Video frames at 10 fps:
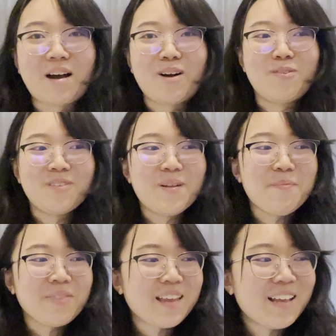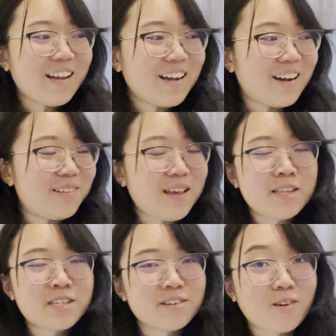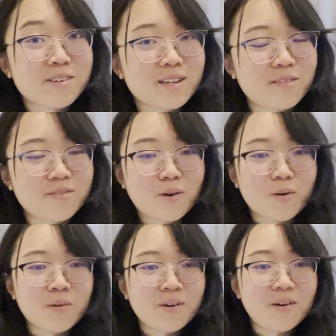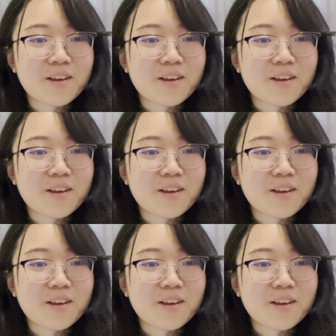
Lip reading: mouth and teaching the wrong stuff. No.